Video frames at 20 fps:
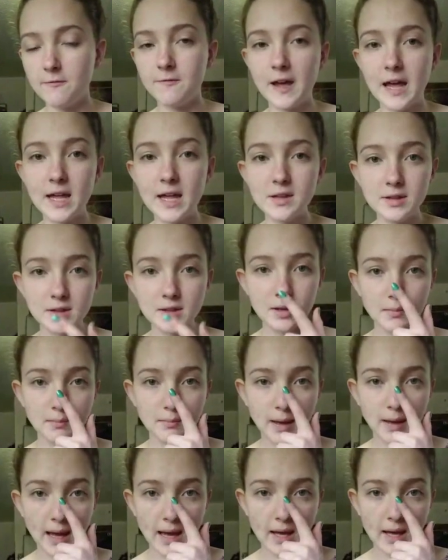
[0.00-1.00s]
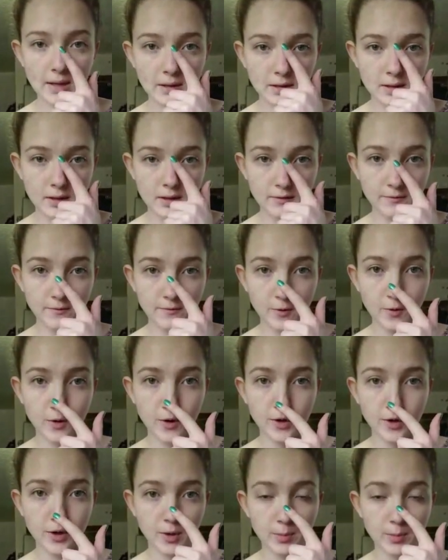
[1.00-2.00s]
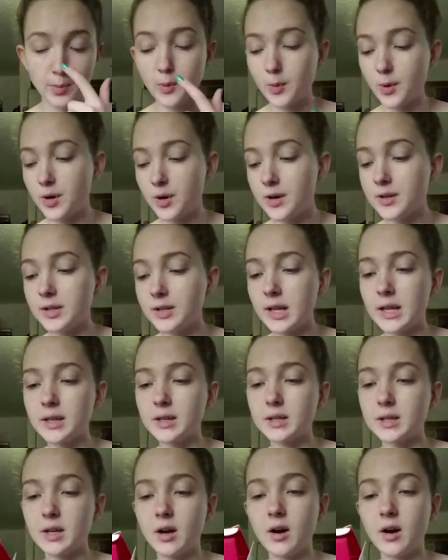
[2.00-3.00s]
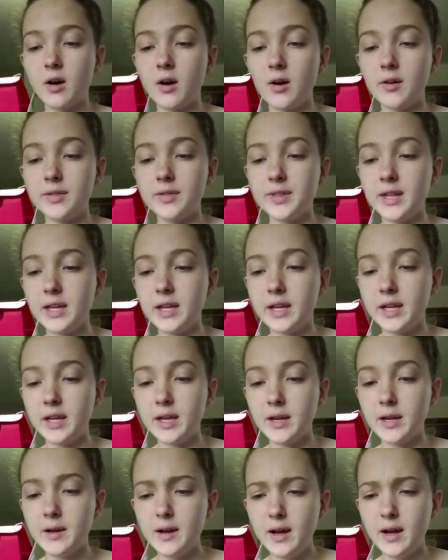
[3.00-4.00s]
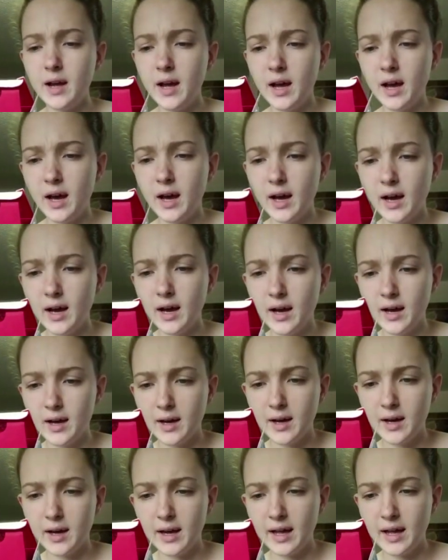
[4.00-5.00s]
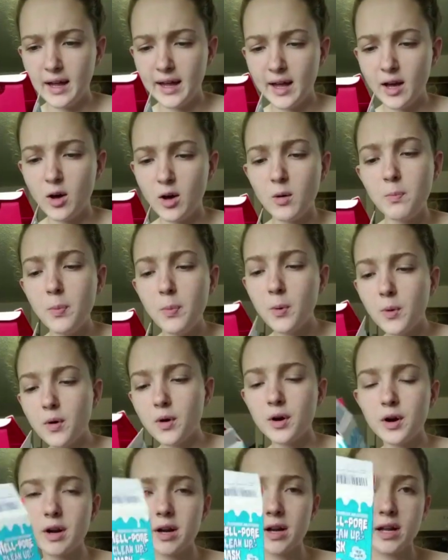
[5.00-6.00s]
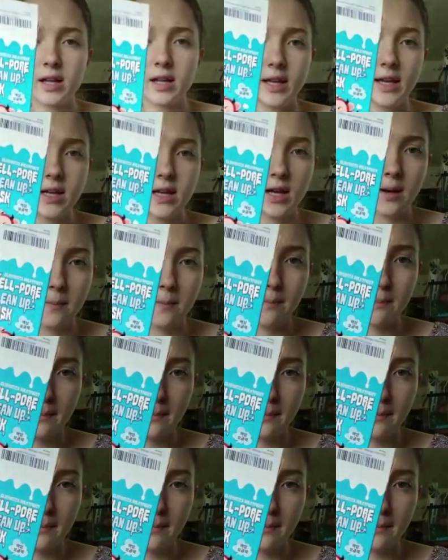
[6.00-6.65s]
face mask for your pores. It's called the Hell Pore Cleanup